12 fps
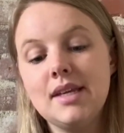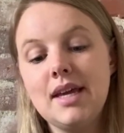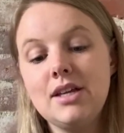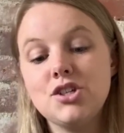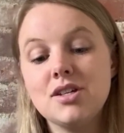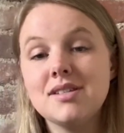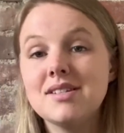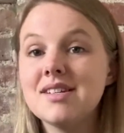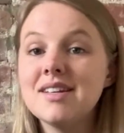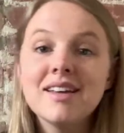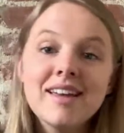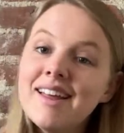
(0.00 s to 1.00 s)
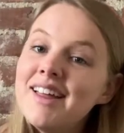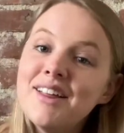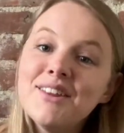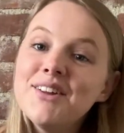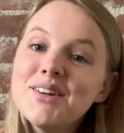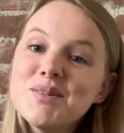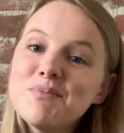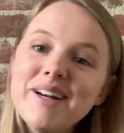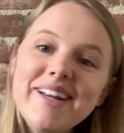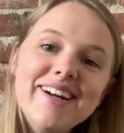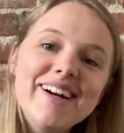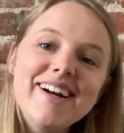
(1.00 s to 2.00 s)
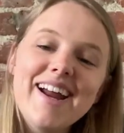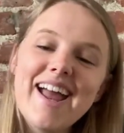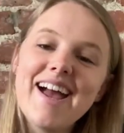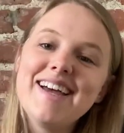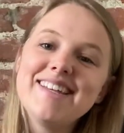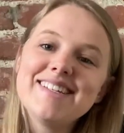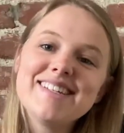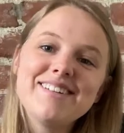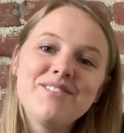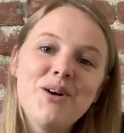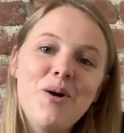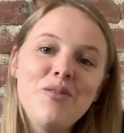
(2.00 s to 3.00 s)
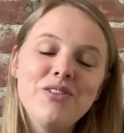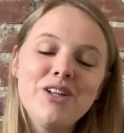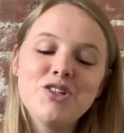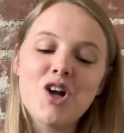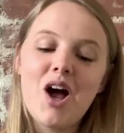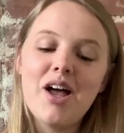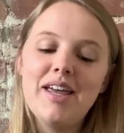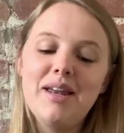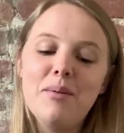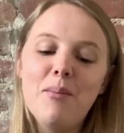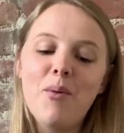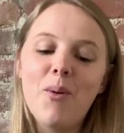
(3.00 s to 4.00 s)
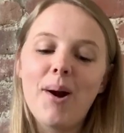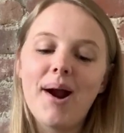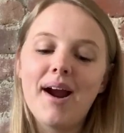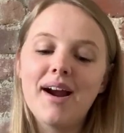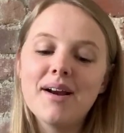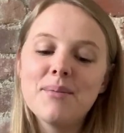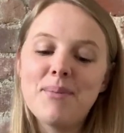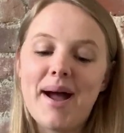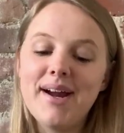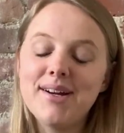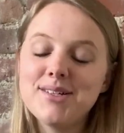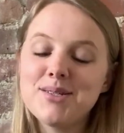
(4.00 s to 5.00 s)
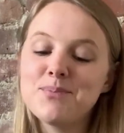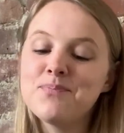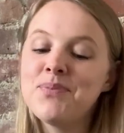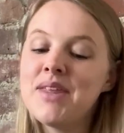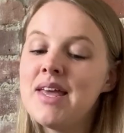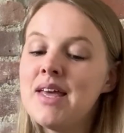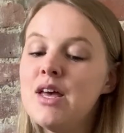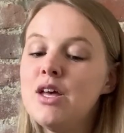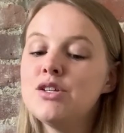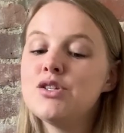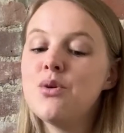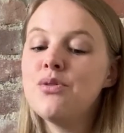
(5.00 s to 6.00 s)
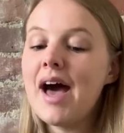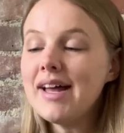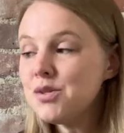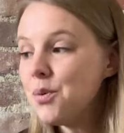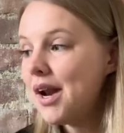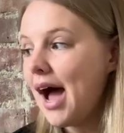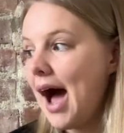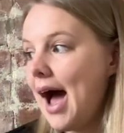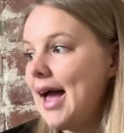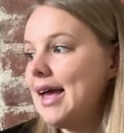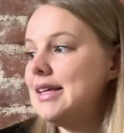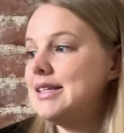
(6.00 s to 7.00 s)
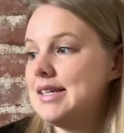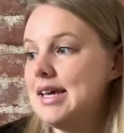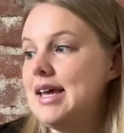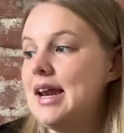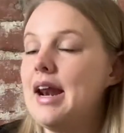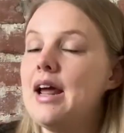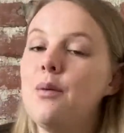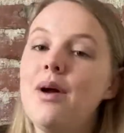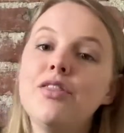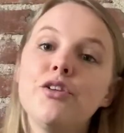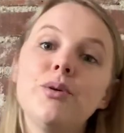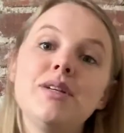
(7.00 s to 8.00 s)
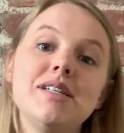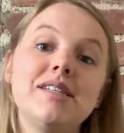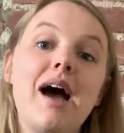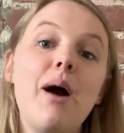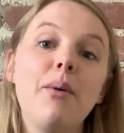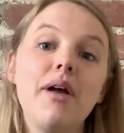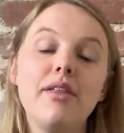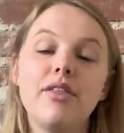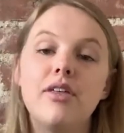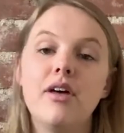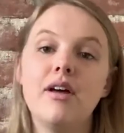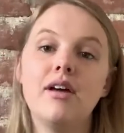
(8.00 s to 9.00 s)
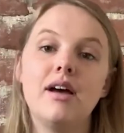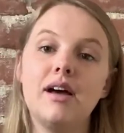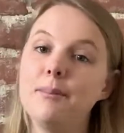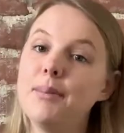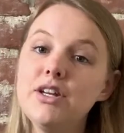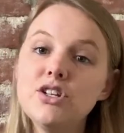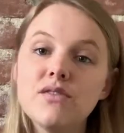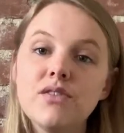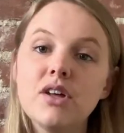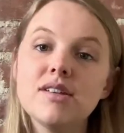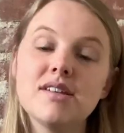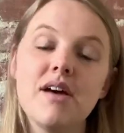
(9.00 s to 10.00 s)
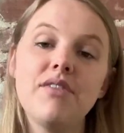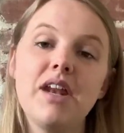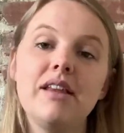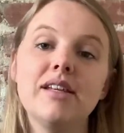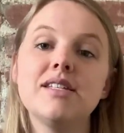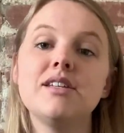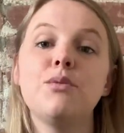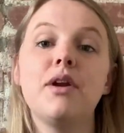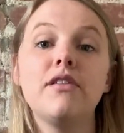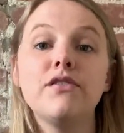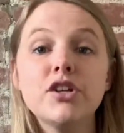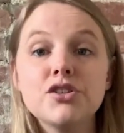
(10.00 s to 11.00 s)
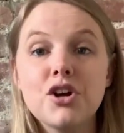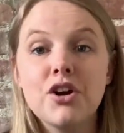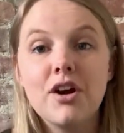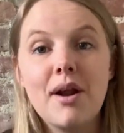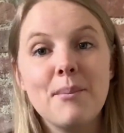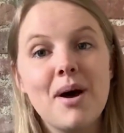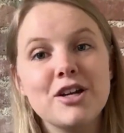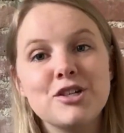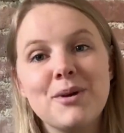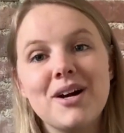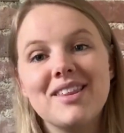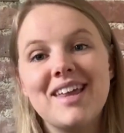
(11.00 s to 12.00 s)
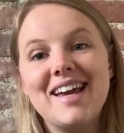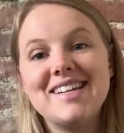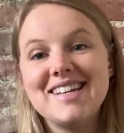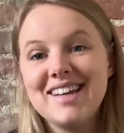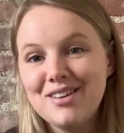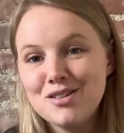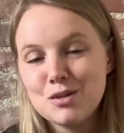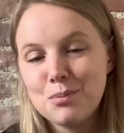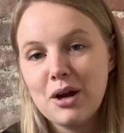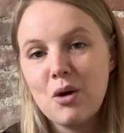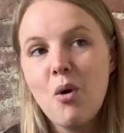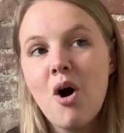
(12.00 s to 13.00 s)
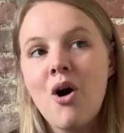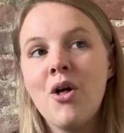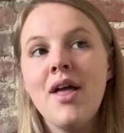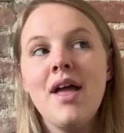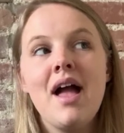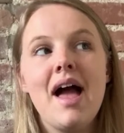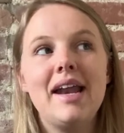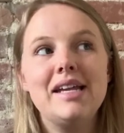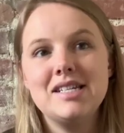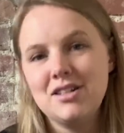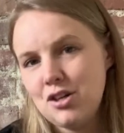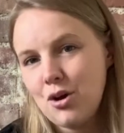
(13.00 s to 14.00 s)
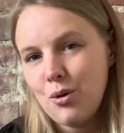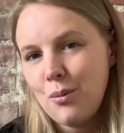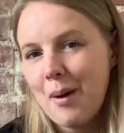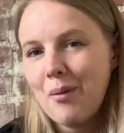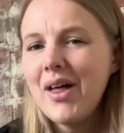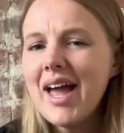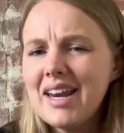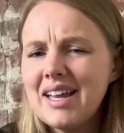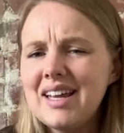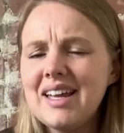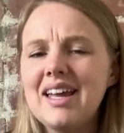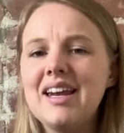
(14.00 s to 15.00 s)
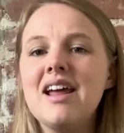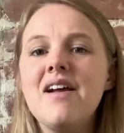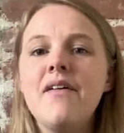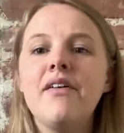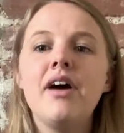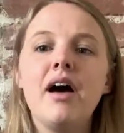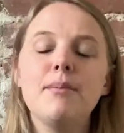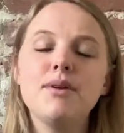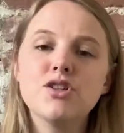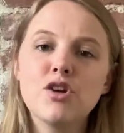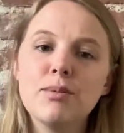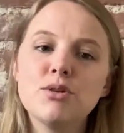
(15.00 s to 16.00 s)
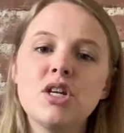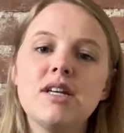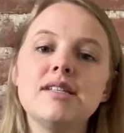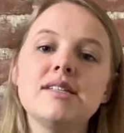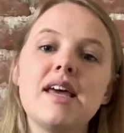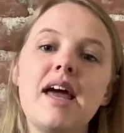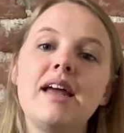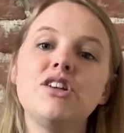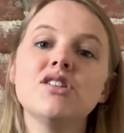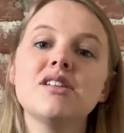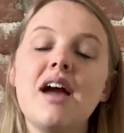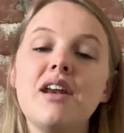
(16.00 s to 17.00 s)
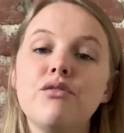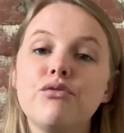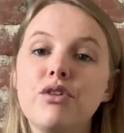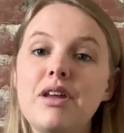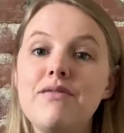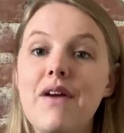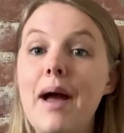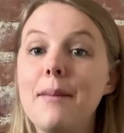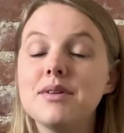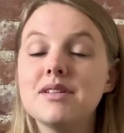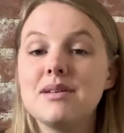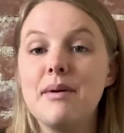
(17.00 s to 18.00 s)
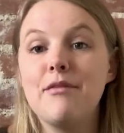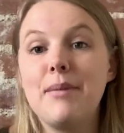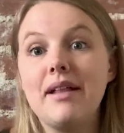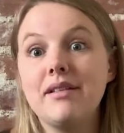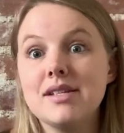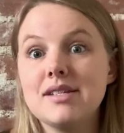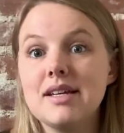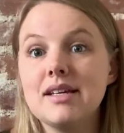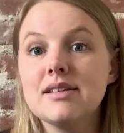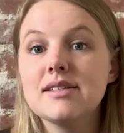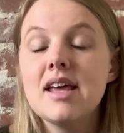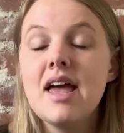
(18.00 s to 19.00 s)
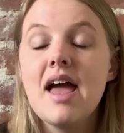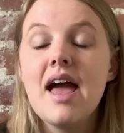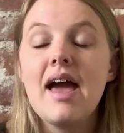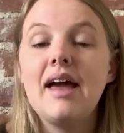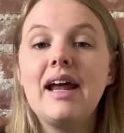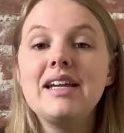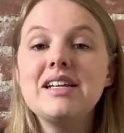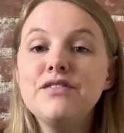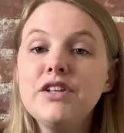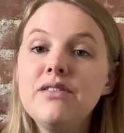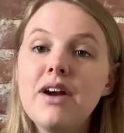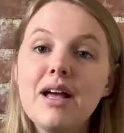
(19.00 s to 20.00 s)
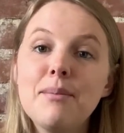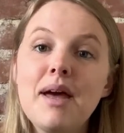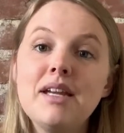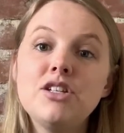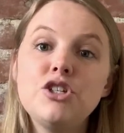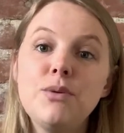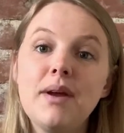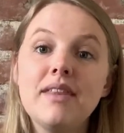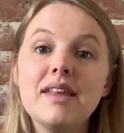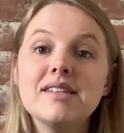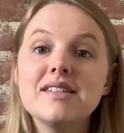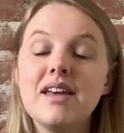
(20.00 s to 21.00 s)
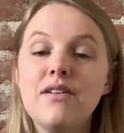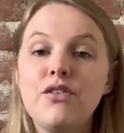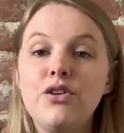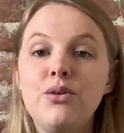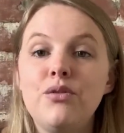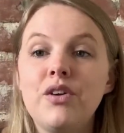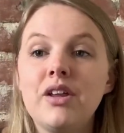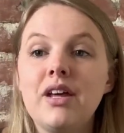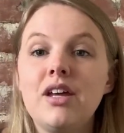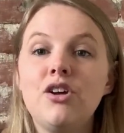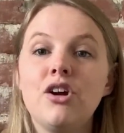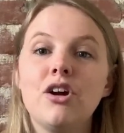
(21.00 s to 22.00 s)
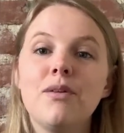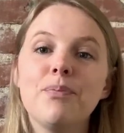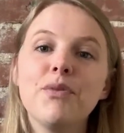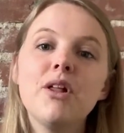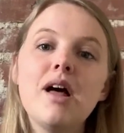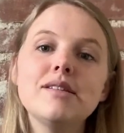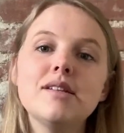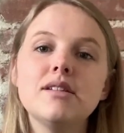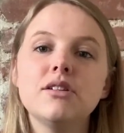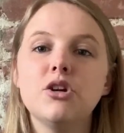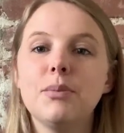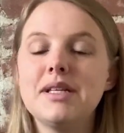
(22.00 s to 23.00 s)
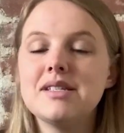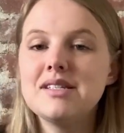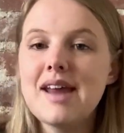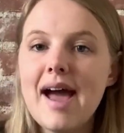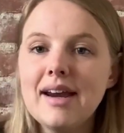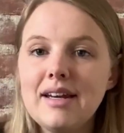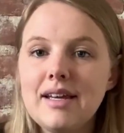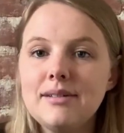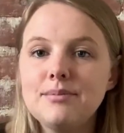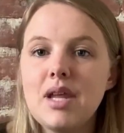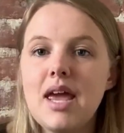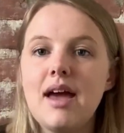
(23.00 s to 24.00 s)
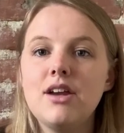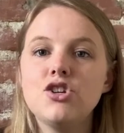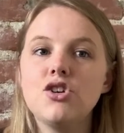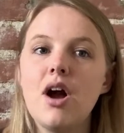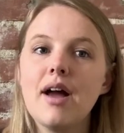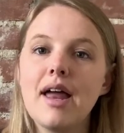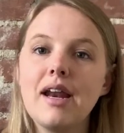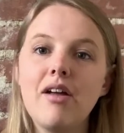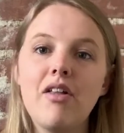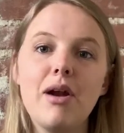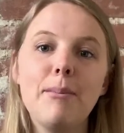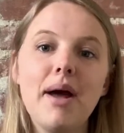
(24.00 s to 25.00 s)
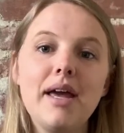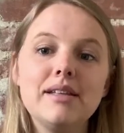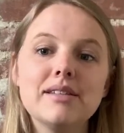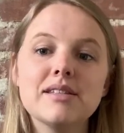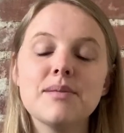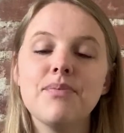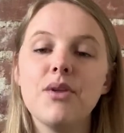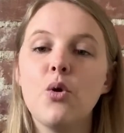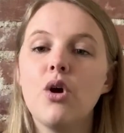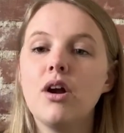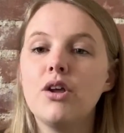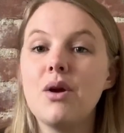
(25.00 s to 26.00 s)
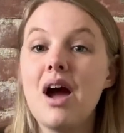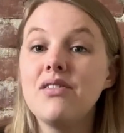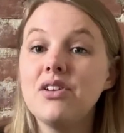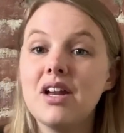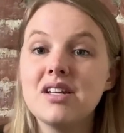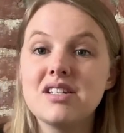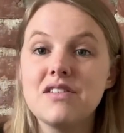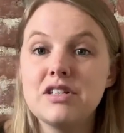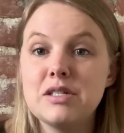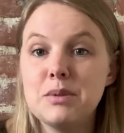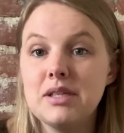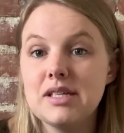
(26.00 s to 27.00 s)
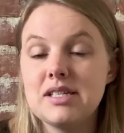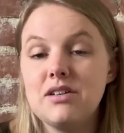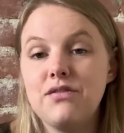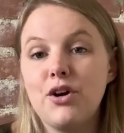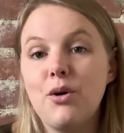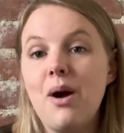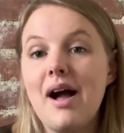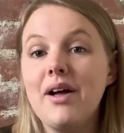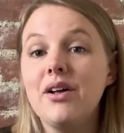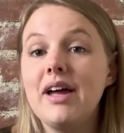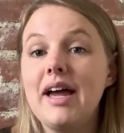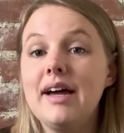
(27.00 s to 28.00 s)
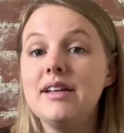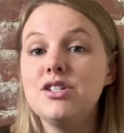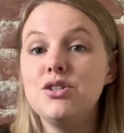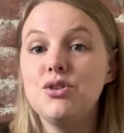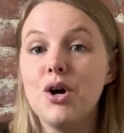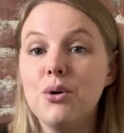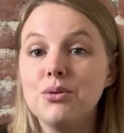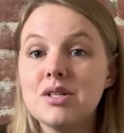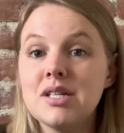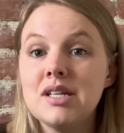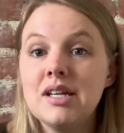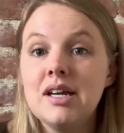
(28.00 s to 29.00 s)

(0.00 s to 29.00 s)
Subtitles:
it just looks prettier and will hopefully draw in more buyers. So that's what I did, and I went through and did that with a bunch of the stuff that I listed when I first started on Poshmark, that I didn't use the brick wall and I didn't know about lighting and descriptions, and I just kind of revamped some of my listings. And I definitely recommend doing this if you feel like your closet's a little bit stagnant and you're not getting a lot of bites. or you have a lot of stuff that's been listed for a while and you don't